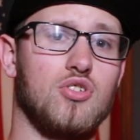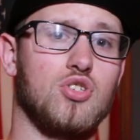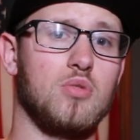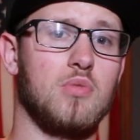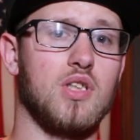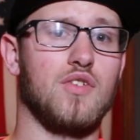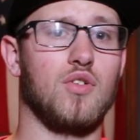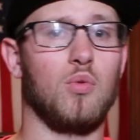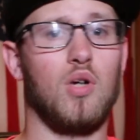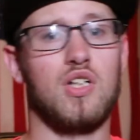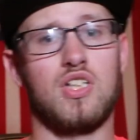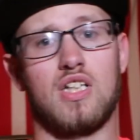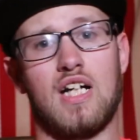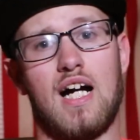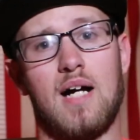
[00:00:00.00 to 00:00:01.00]
so much for
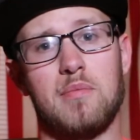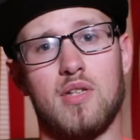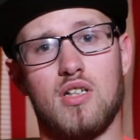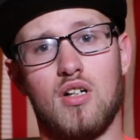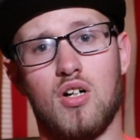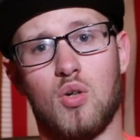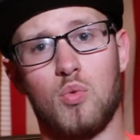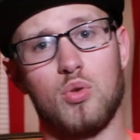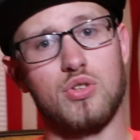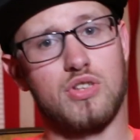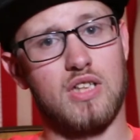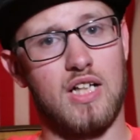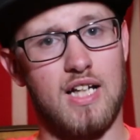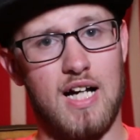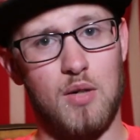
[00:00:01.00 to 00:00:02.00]
watching. I'm
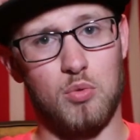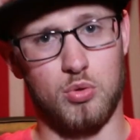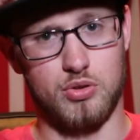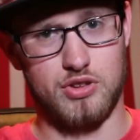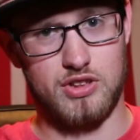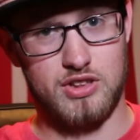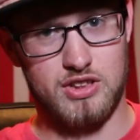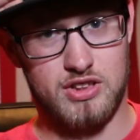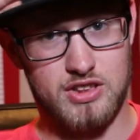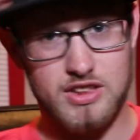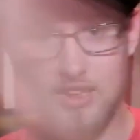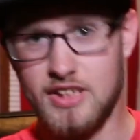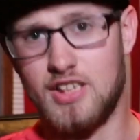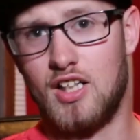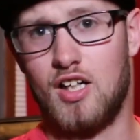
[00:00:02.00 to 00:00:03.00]
theDocWilson, and I will
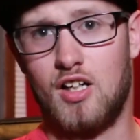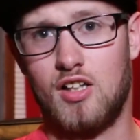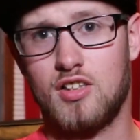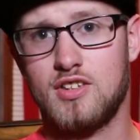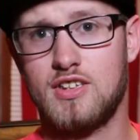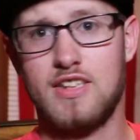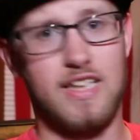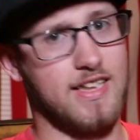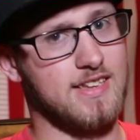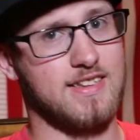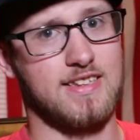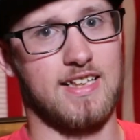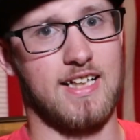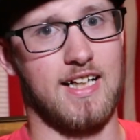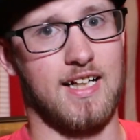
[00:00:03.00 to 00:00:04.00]
see y'all next
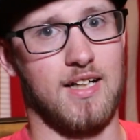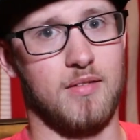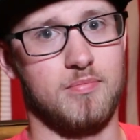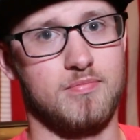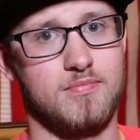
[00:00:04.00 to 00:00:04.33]
time.